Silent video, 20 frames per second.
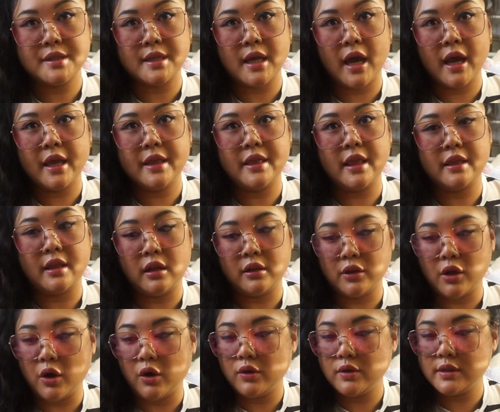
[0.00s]
side than the
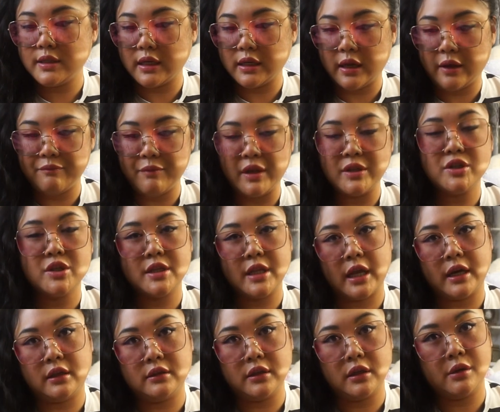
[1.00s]
lows, and I mentioned
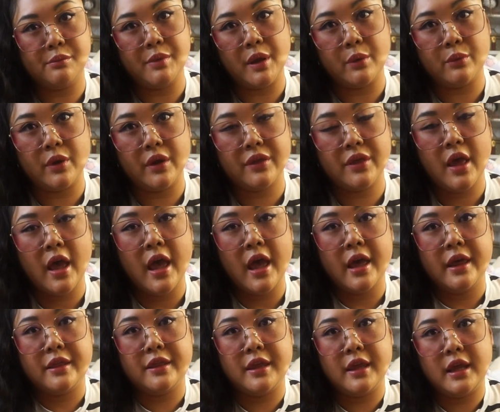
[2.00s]
that a little bit with
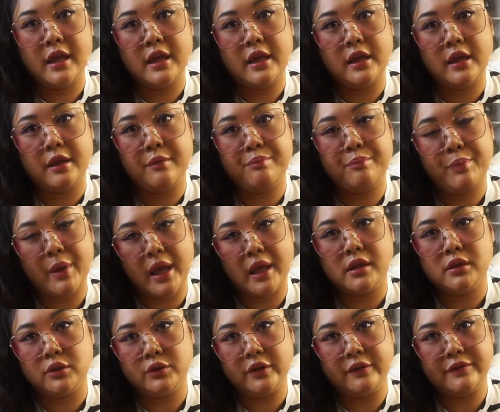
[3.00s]
the
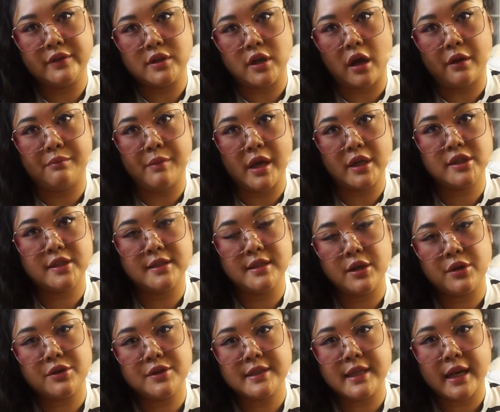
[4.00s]
pink Louis Vuitton mesh
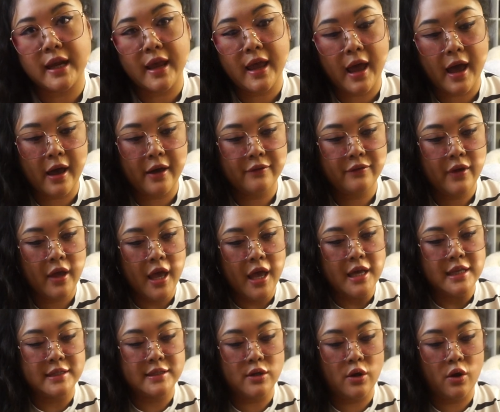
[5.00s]
sneakers that I have.
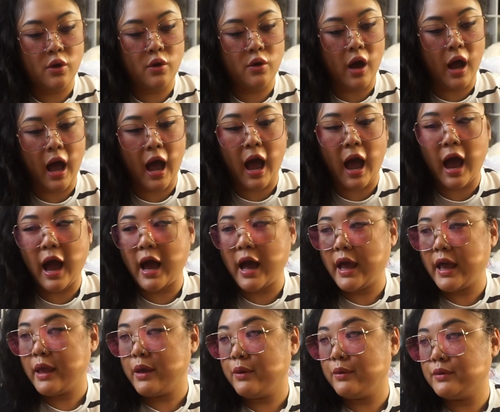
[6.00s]
So
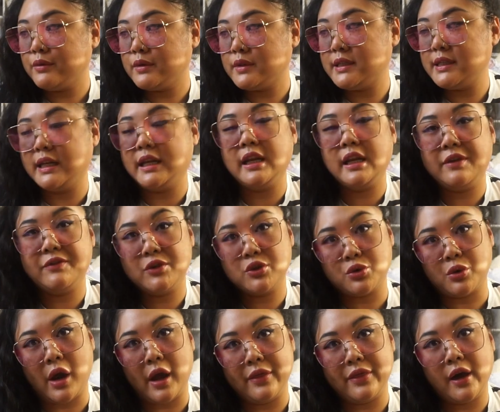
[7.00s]
I didn't even
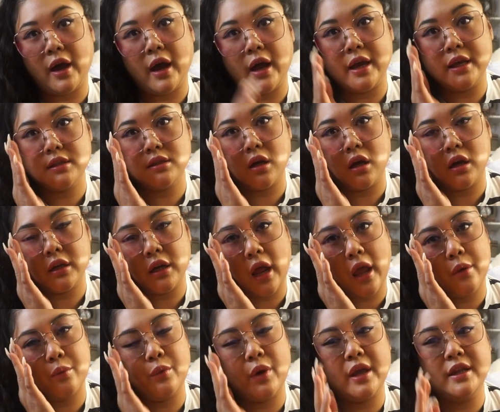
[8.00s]
try the highs on.
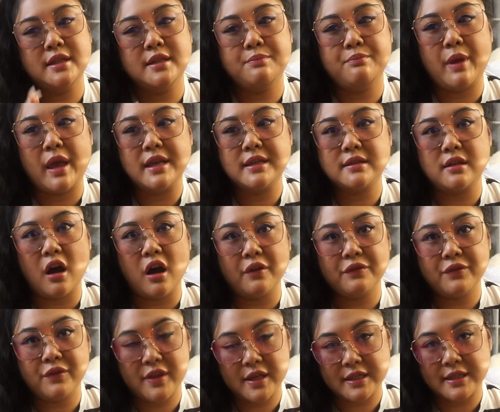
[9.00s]
I went based
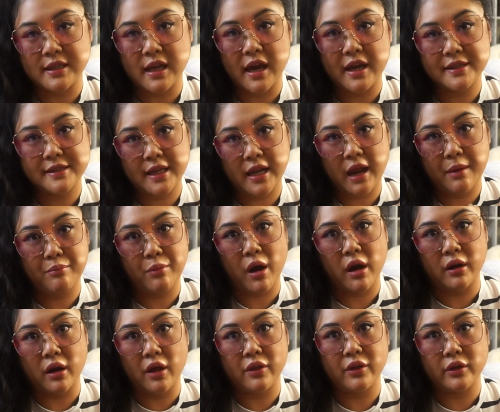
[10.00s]
off of the size that I
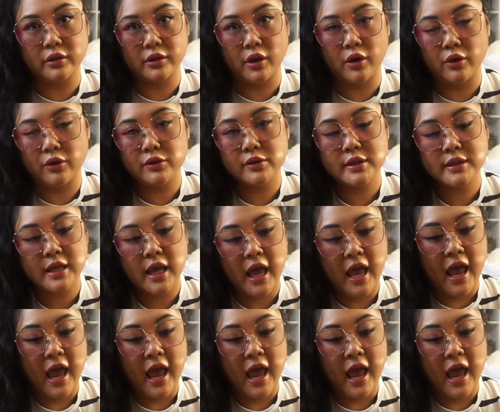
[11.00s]
bought on the lows,